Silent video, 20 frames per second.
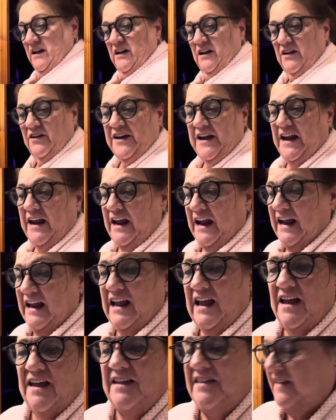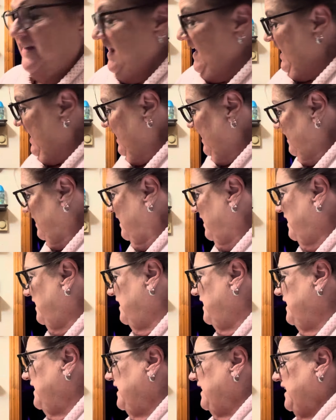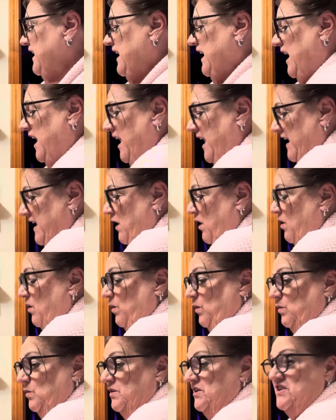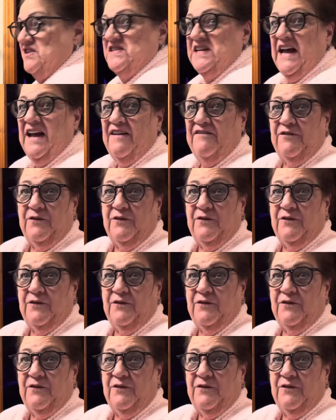Okay, then I always have